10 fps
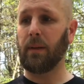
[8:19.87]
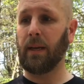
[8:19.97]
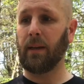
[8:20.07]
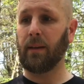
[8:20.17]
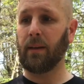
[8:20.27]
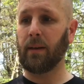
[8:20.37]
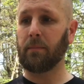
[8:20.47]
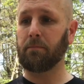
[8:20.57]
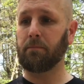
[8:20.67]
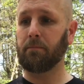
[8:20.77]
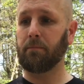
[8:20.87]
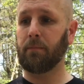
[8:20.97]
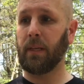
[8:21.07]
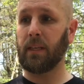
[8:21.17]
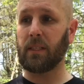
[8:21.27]
And um,
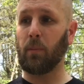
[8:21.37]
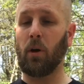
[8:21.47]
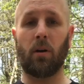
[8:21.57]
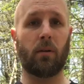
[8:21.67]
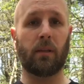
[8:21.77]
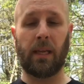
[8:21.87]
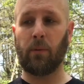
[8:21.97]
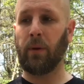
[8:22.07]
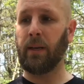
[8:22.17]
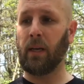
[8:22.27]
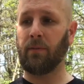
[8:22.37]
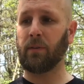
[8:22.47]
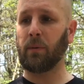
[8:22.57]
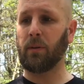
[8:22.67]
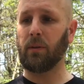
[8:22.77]
yeah, small, lightweight,
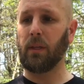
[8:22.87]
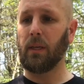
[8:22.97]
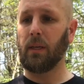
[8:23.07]
comfortable.